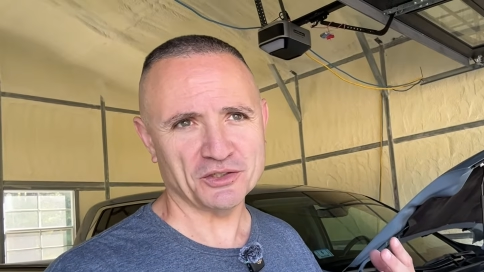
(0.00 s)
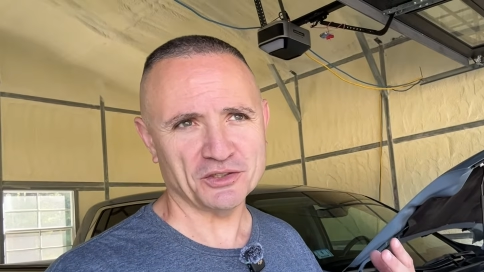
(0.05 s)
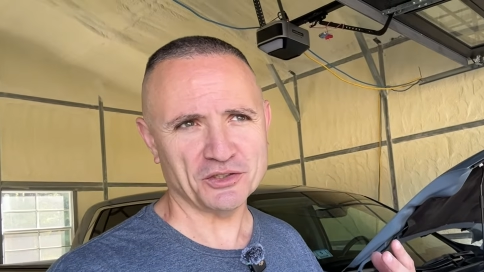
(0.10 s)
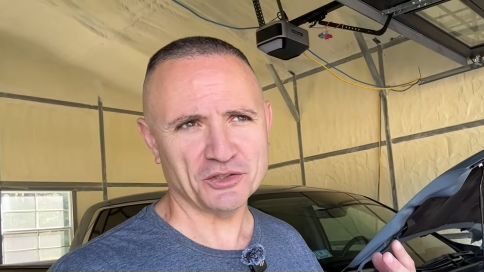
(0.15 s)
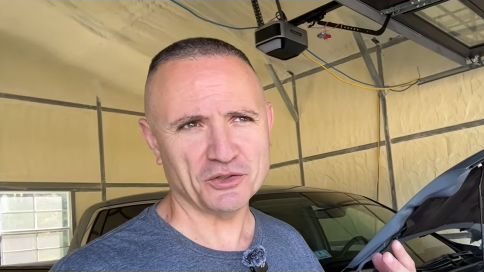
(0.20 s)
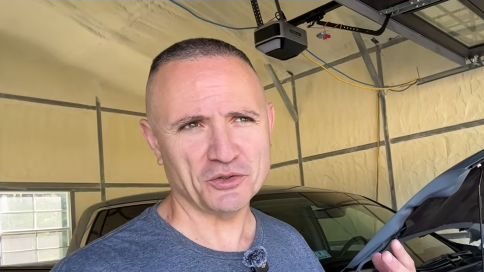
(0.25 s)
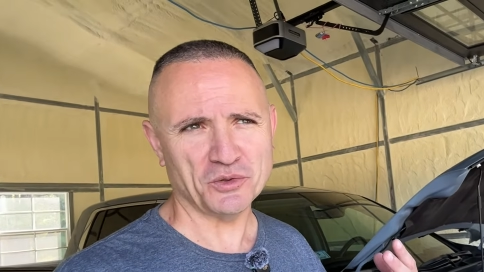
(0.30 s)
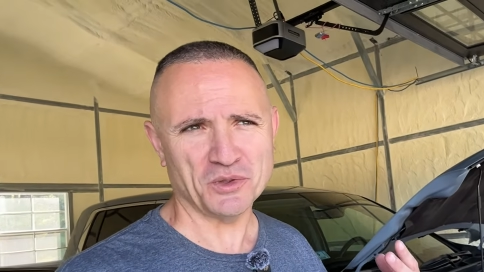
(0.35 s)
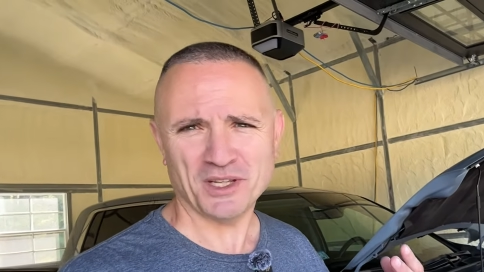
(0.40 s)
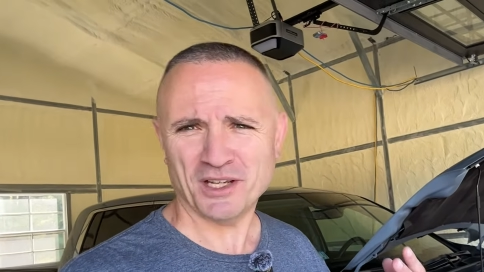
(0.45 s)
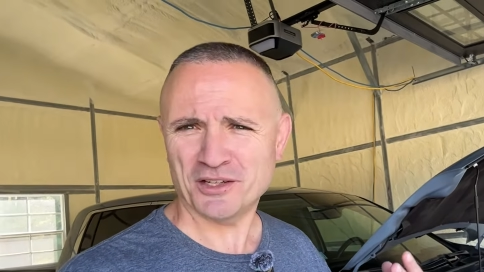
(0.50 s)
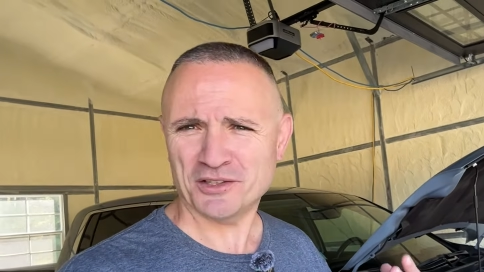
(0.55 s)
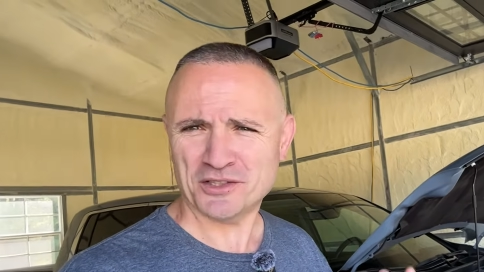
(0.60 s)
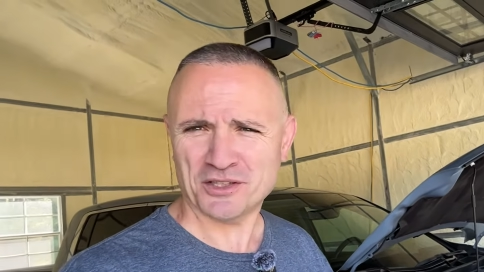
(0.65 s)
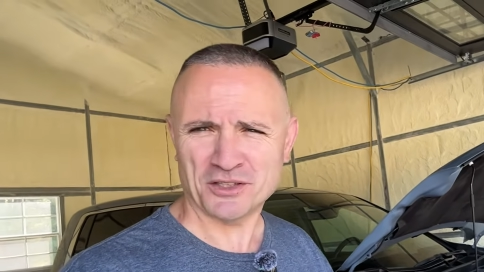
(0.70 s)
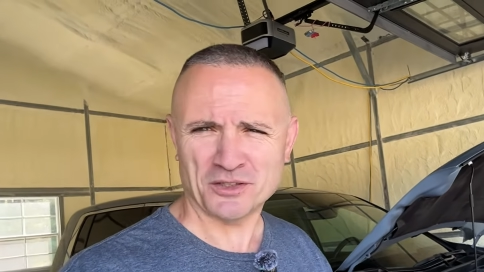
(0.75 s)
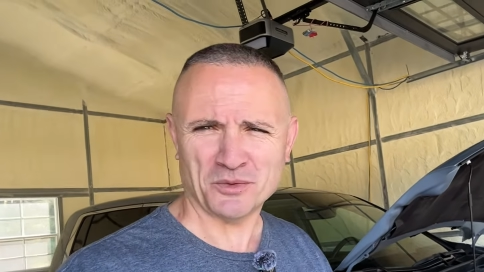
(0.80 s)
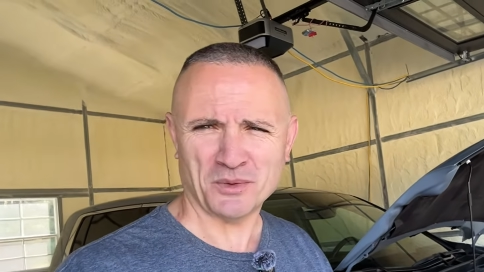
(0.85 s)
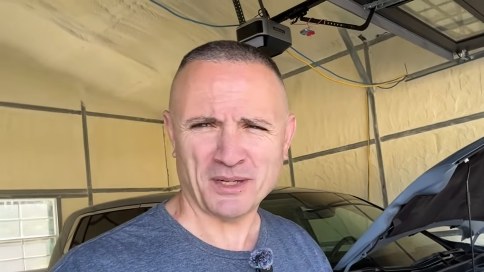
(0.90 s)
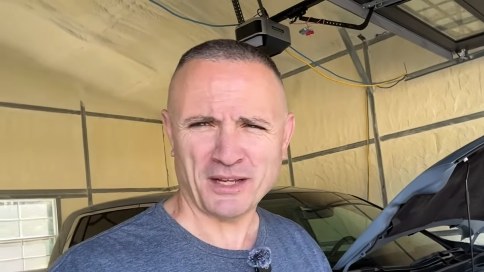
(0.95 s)
2 years
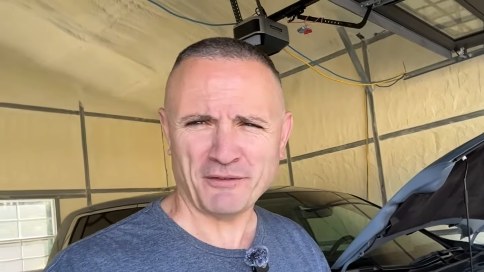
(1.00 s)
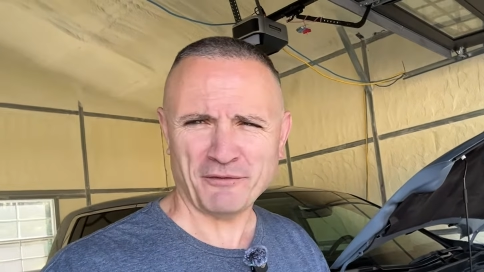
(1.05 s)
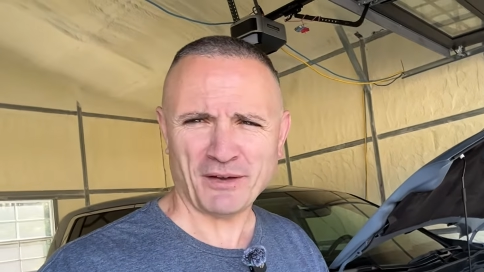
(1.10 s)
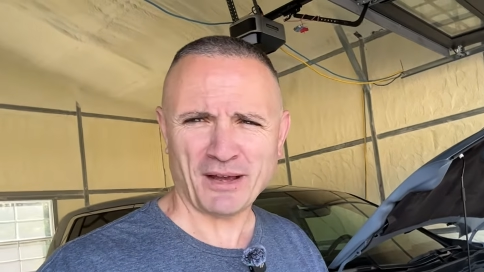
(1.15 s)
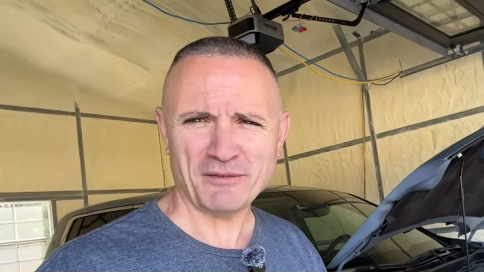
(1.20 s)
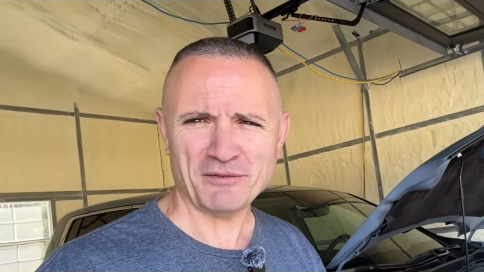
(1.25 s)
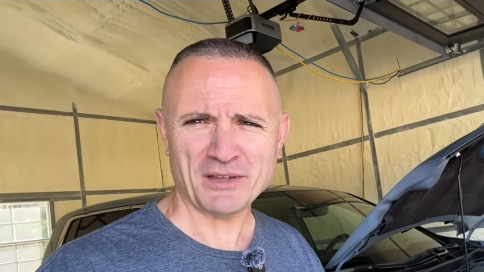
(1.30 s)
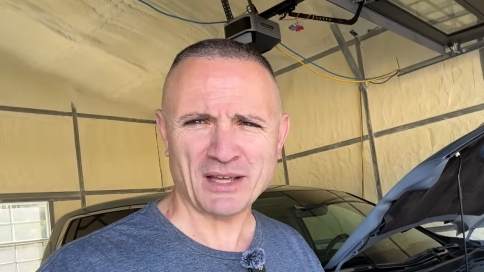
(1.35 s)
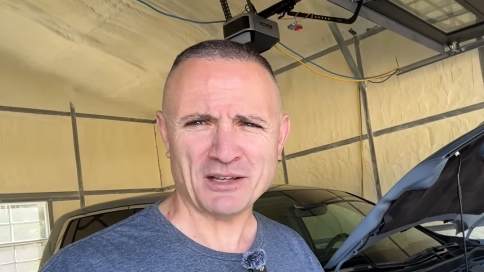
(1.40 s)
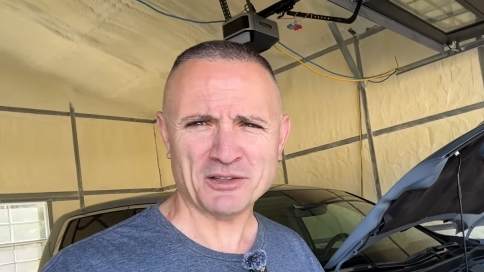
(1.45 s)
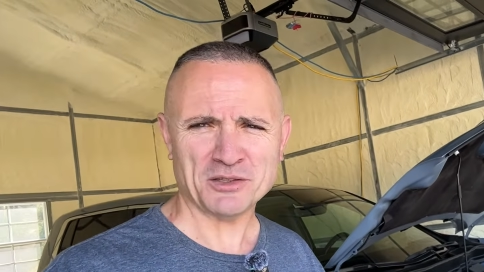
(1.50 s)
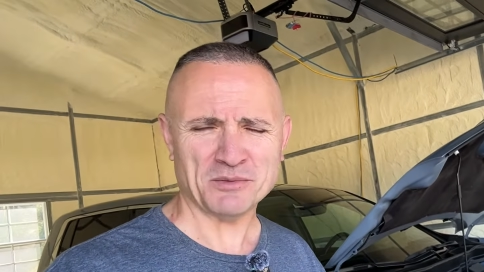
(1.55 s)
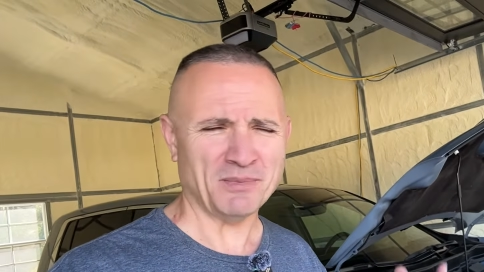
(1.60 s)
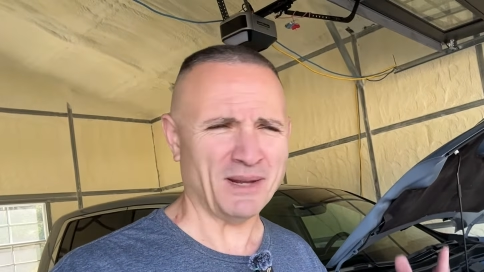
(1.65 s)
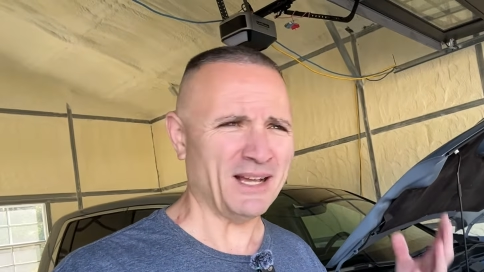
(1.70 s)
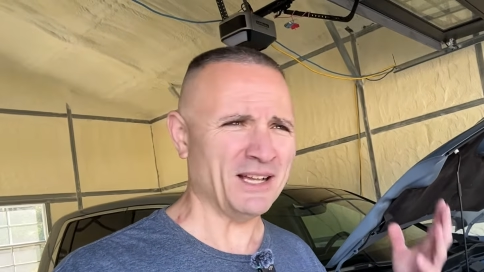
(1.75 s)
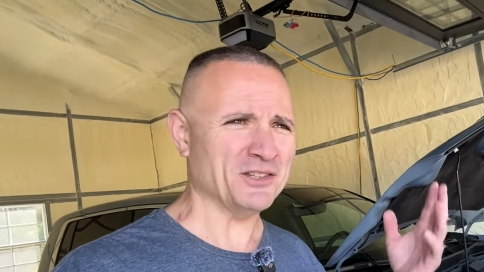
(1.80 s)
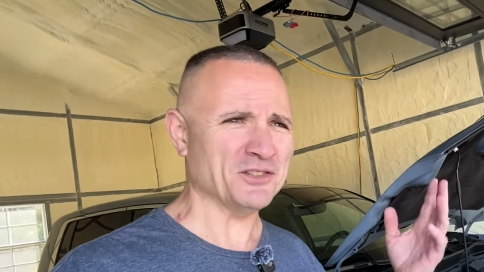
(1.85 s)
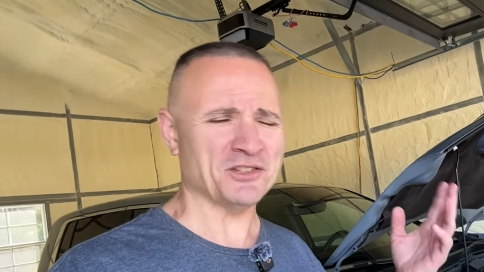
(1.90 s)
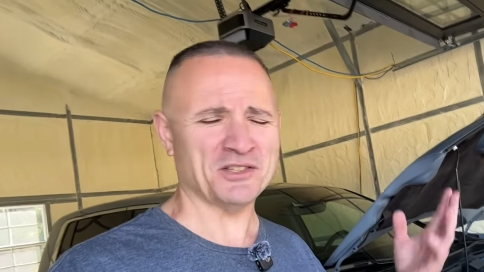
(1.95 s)
and 25,000
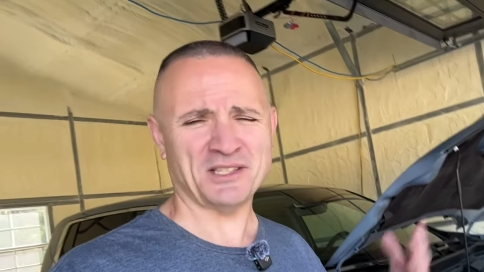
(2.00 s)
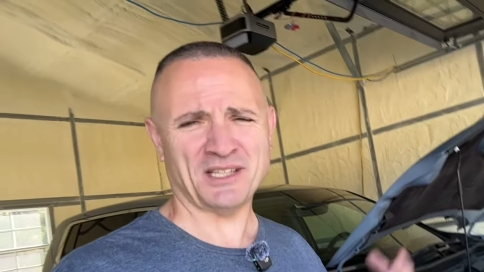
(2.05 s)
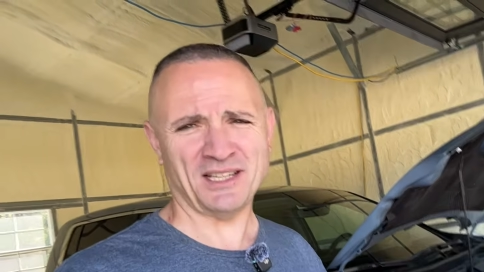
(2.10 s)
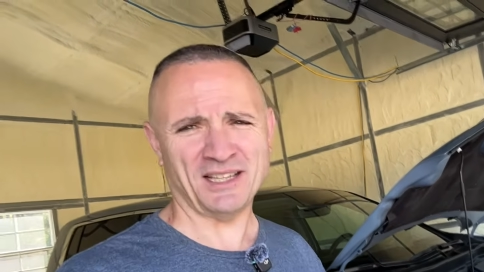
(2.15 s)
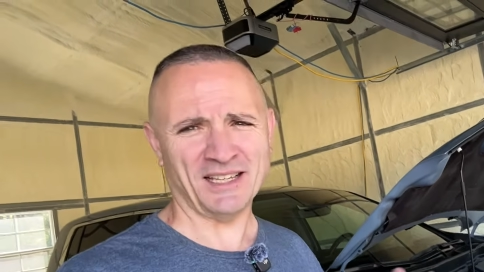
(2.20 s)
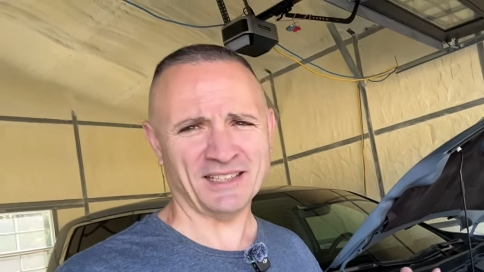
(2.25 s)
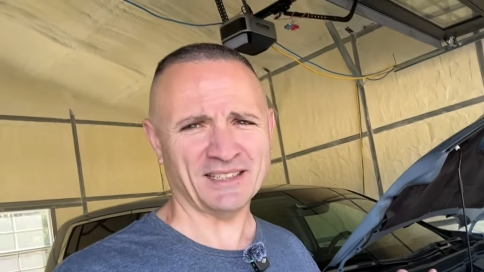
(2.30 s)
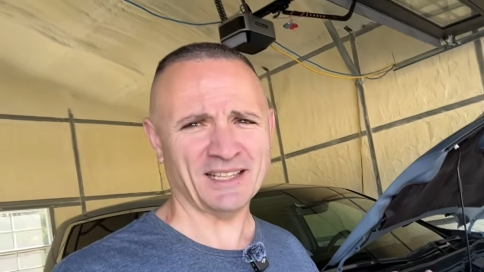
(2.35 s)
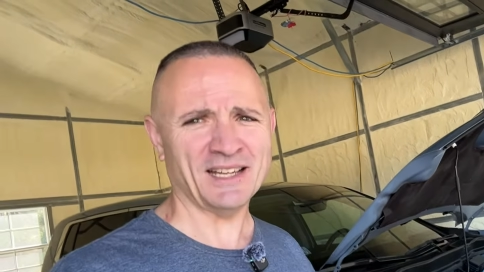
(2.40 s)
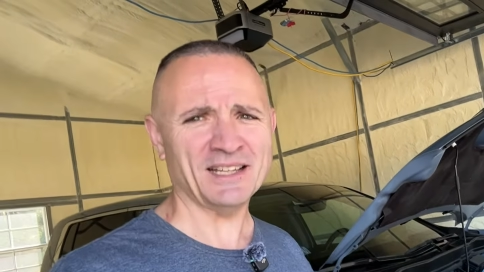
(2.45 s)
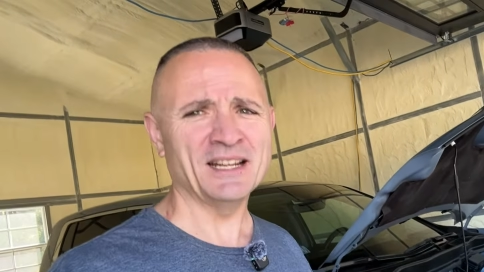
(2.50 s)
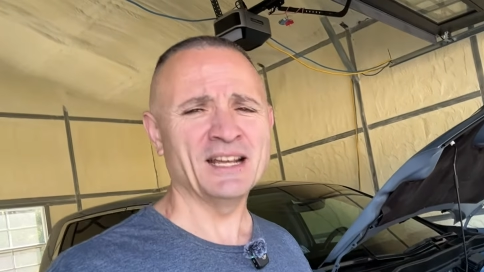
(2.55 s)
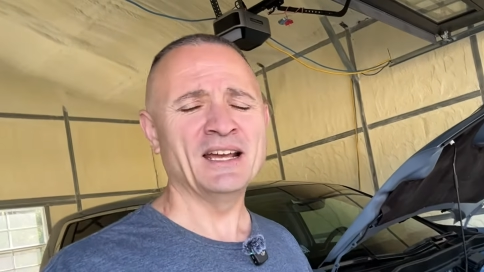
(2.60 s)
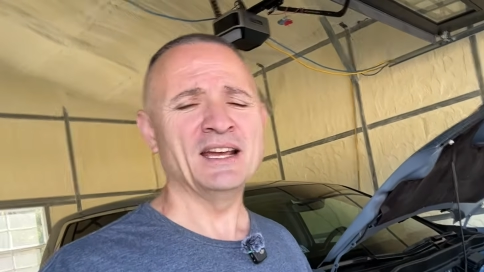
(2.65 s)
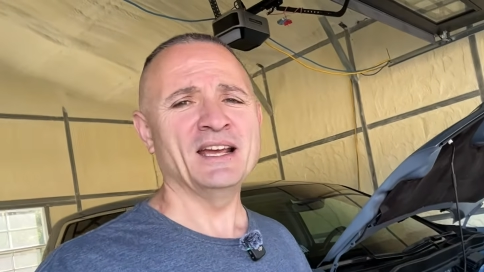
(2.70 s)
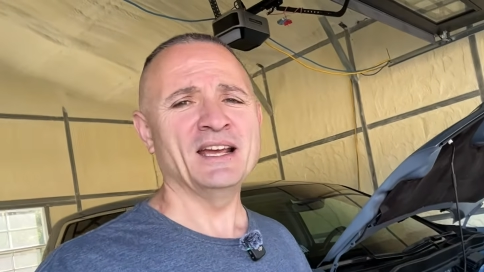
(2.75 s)
miles or something like that.